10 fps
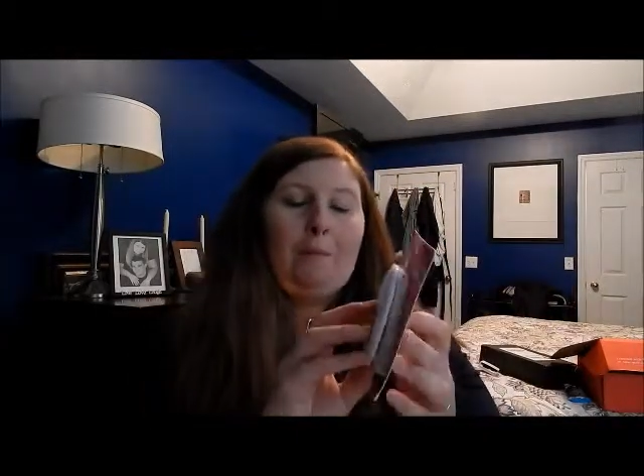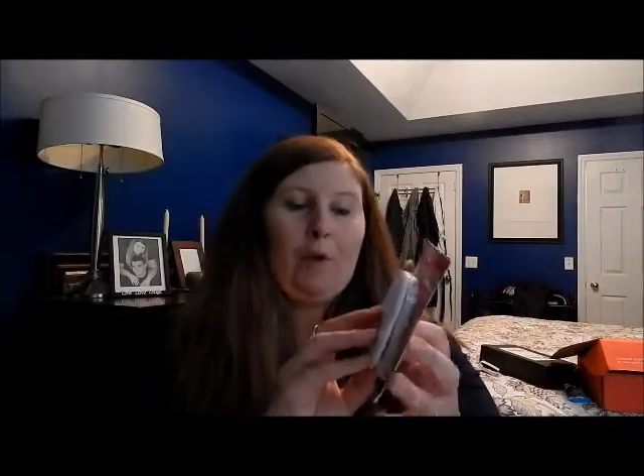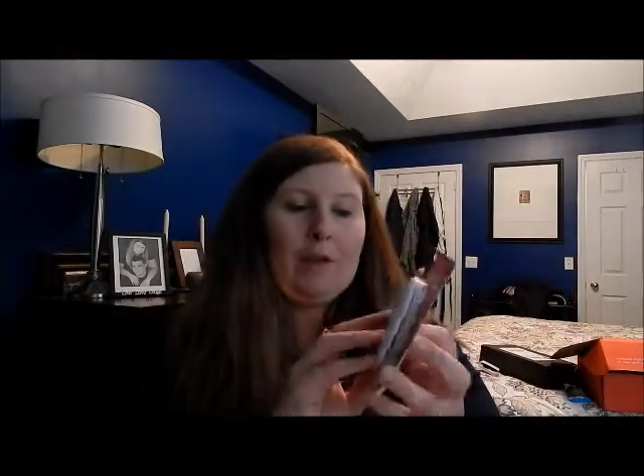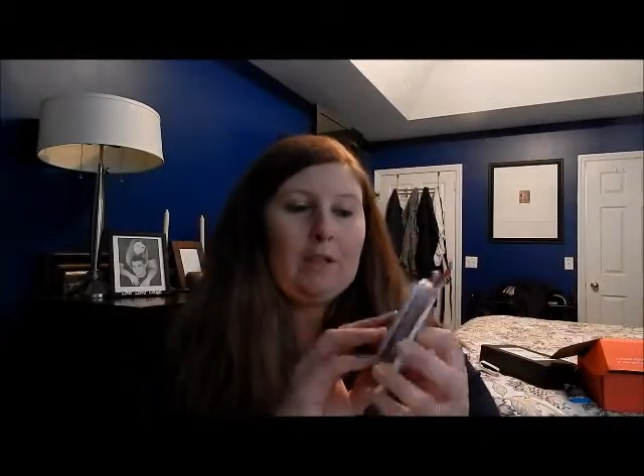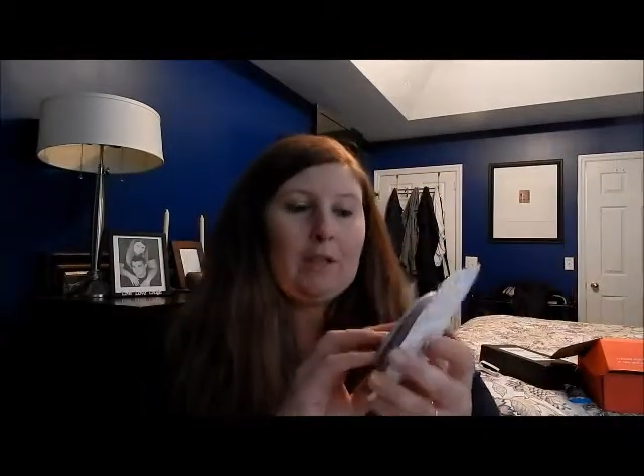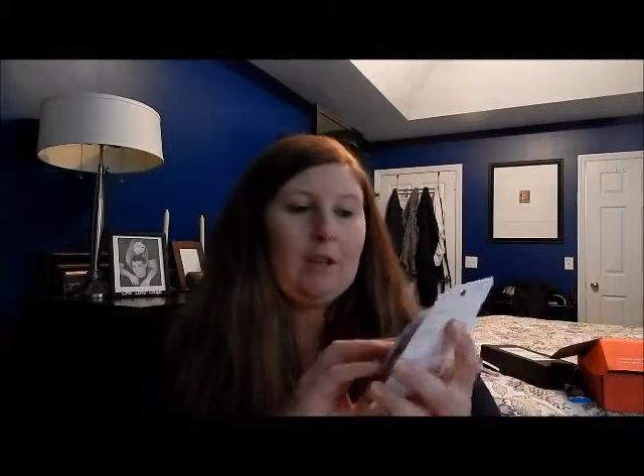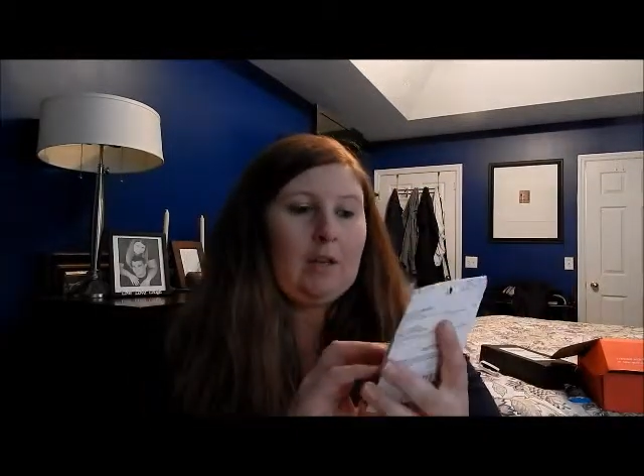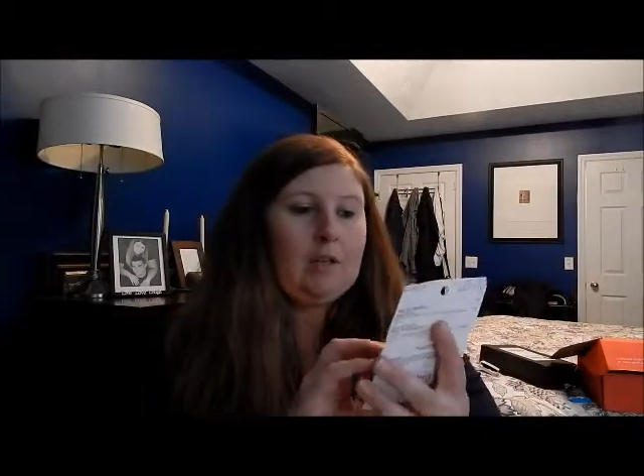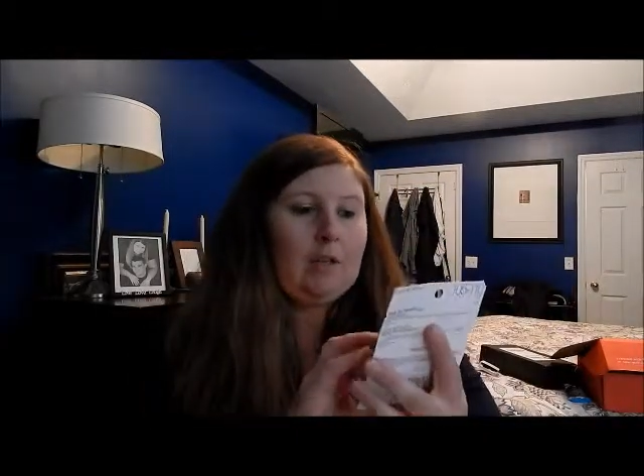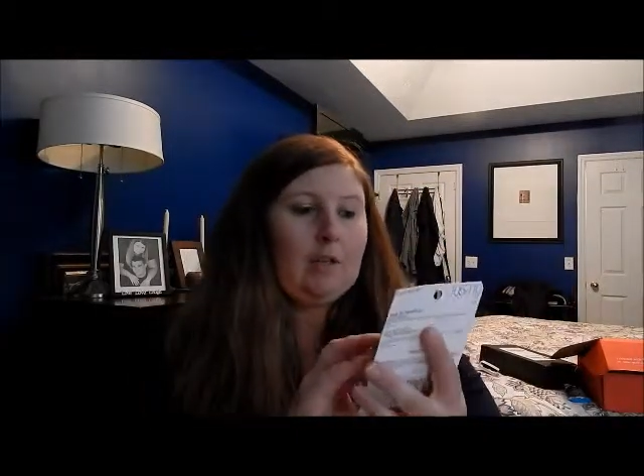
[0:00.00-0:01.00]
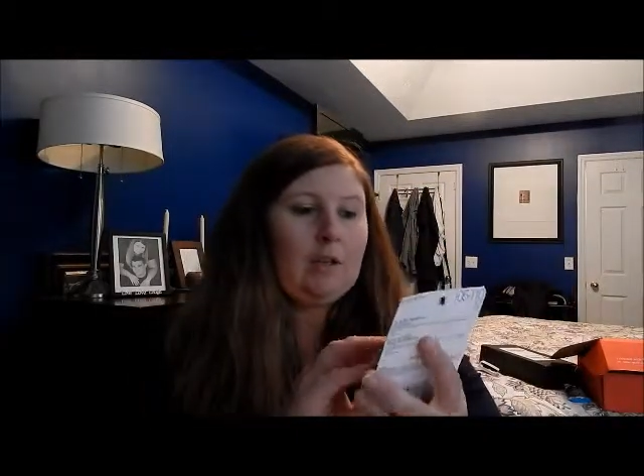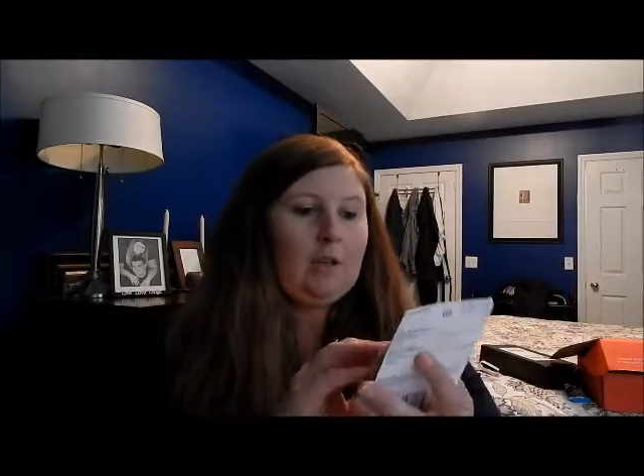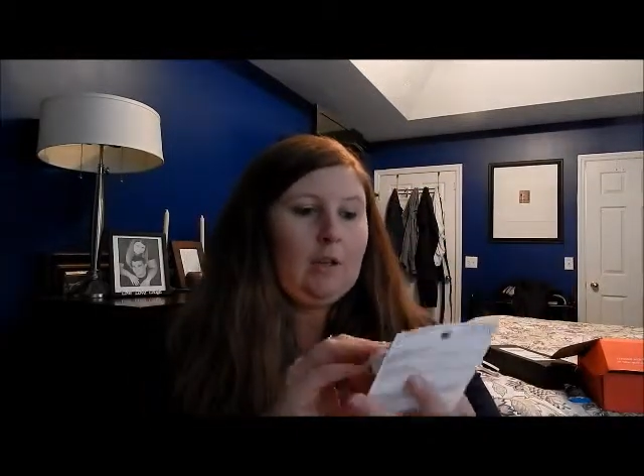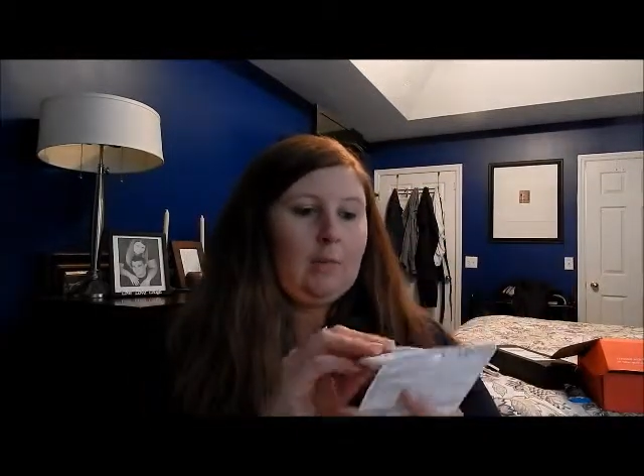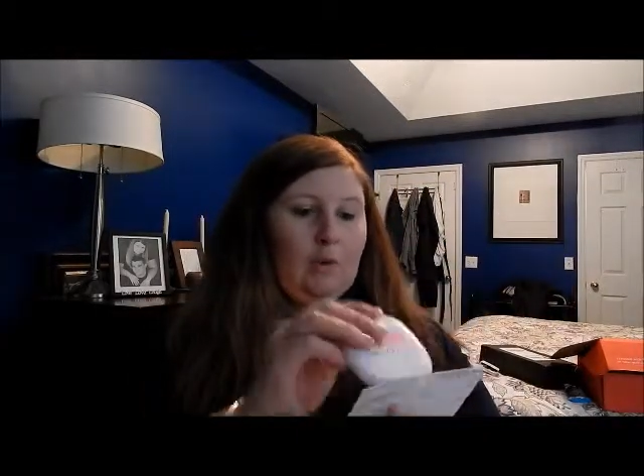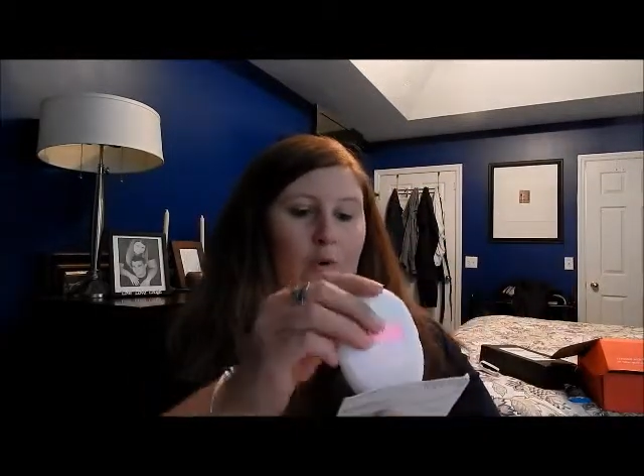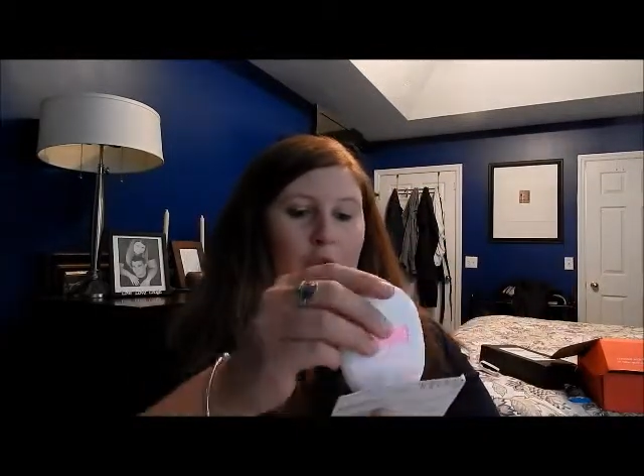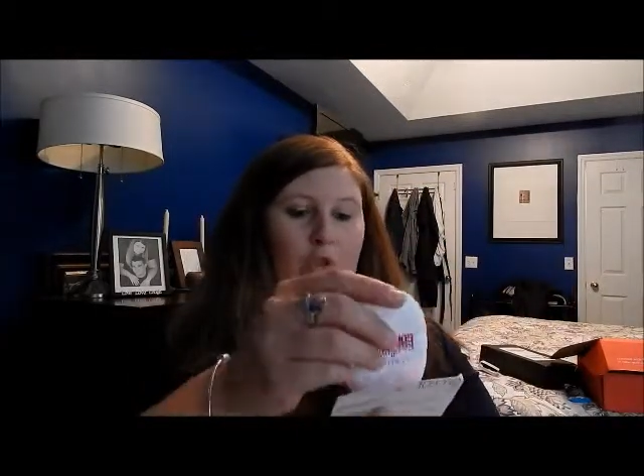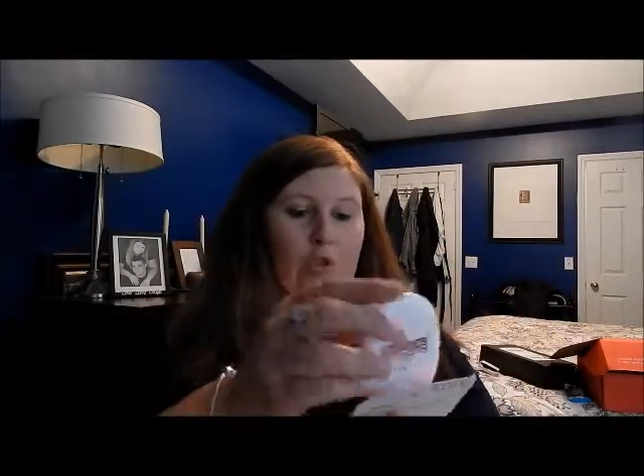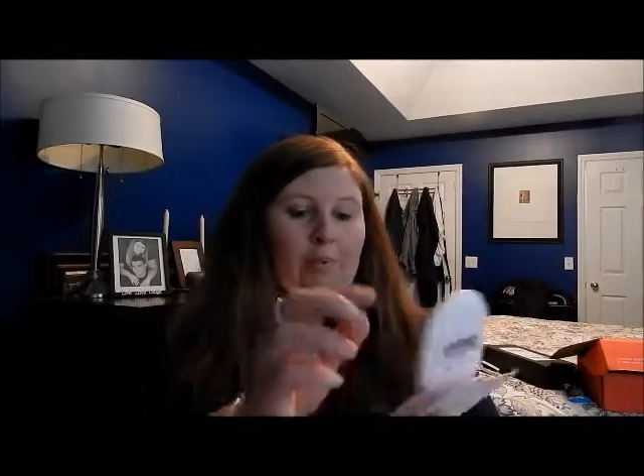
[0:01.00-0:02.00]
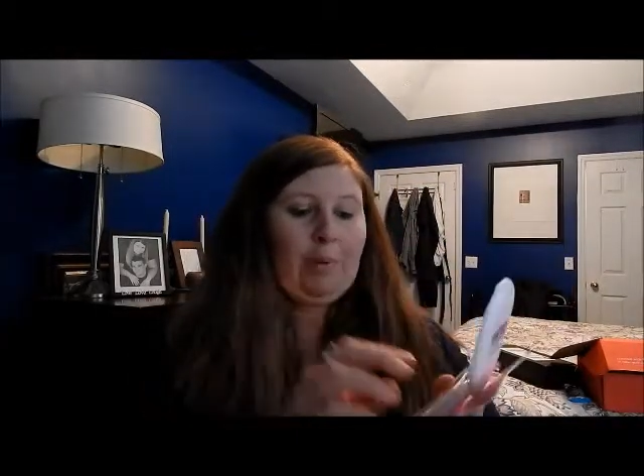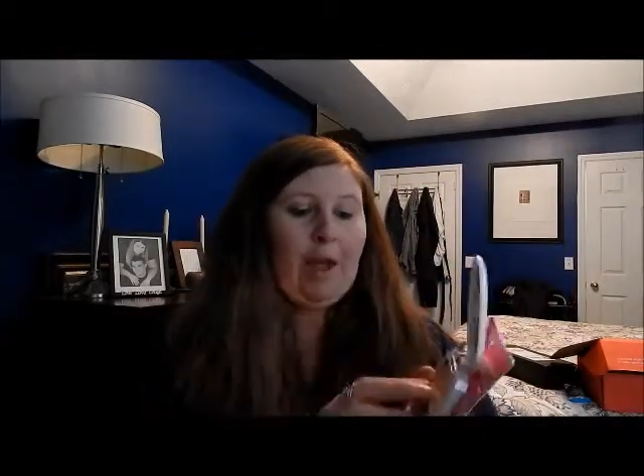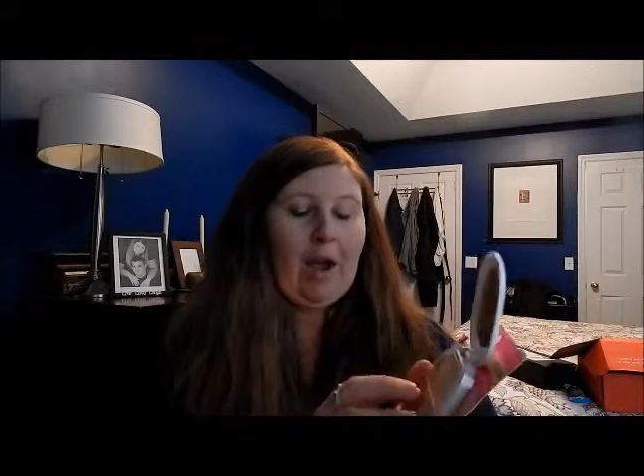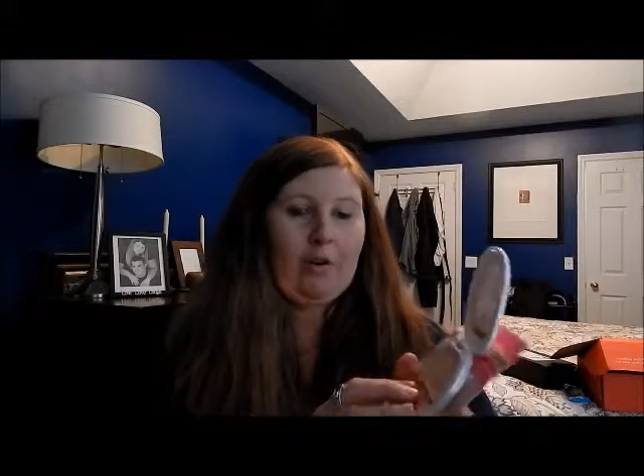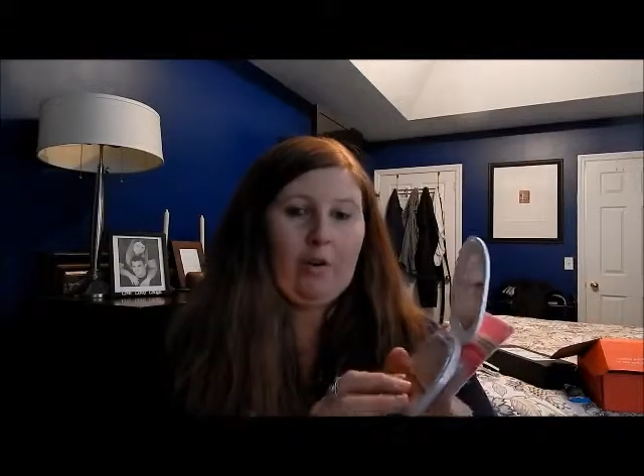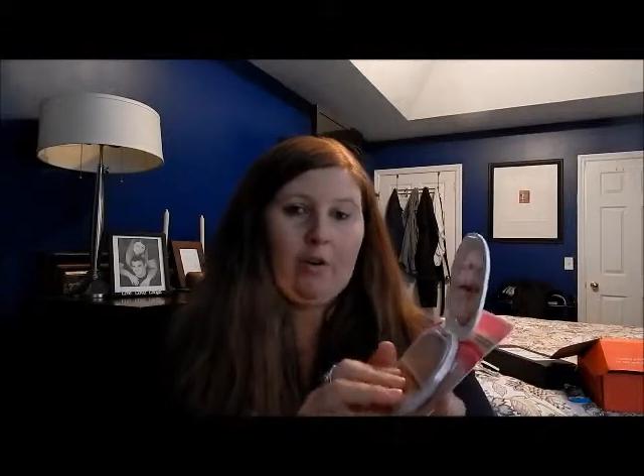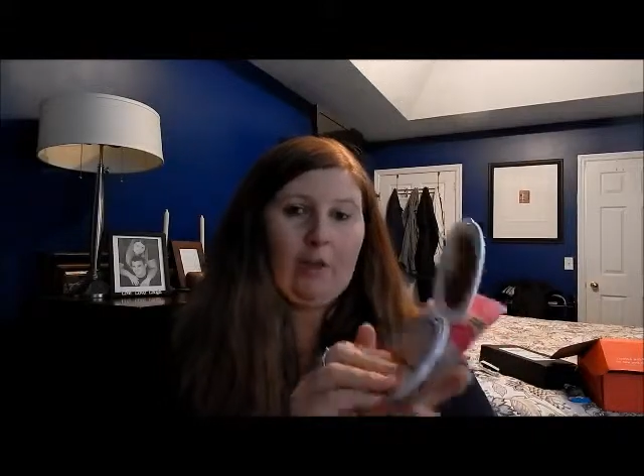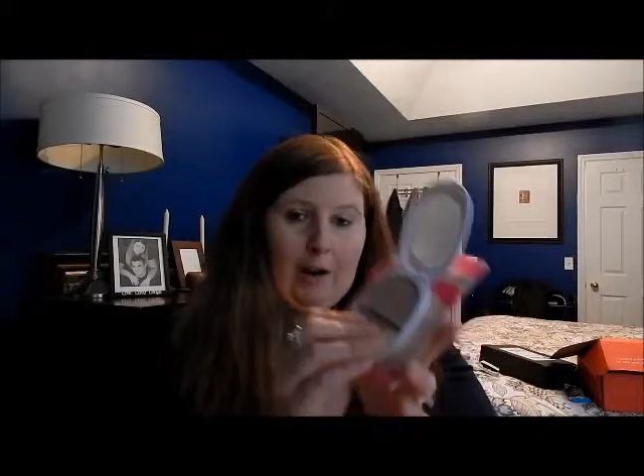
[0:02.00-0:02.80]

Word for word: Ready Set Gorgeous powder